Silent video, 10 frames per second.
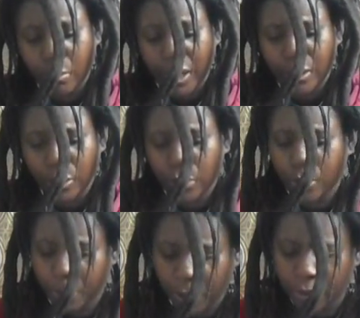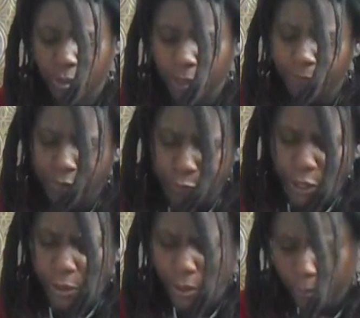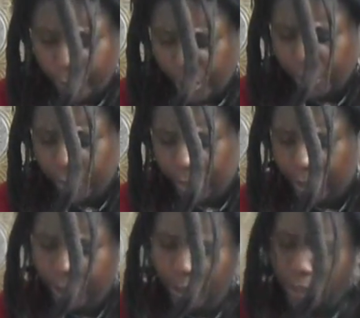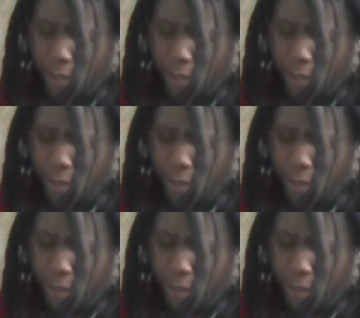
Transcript: reindeer spirits, Barely, rarely